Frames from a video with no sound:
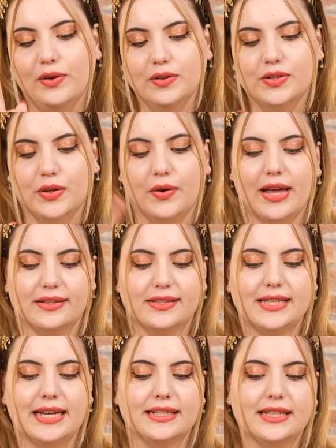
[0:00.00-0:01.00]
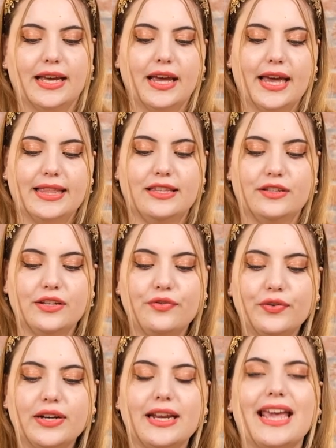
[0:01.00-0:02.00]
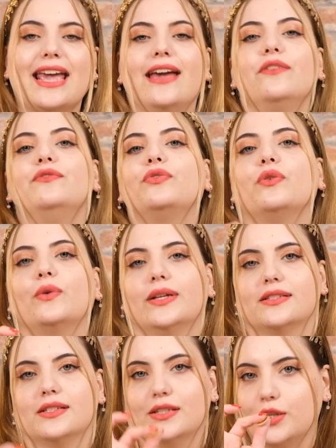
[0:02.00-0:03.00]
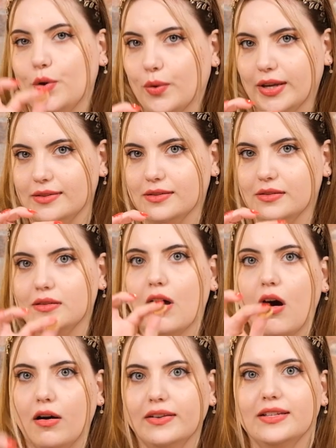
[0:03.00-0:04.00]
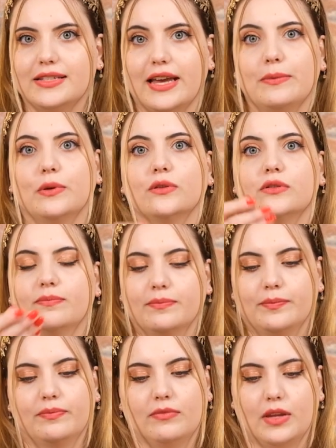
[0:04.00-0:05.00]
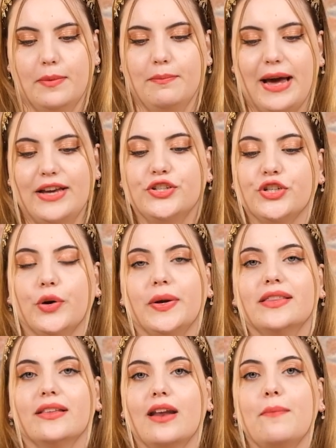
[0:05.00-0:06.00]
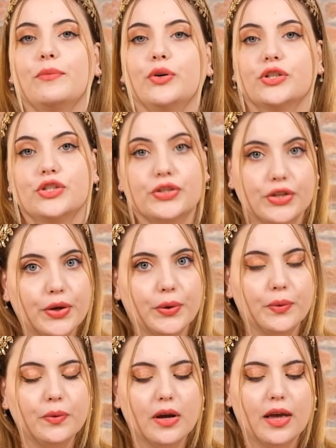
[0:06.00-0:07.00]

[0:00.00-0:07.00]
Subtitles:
also and set the different influence tokens on the table by showing the number 2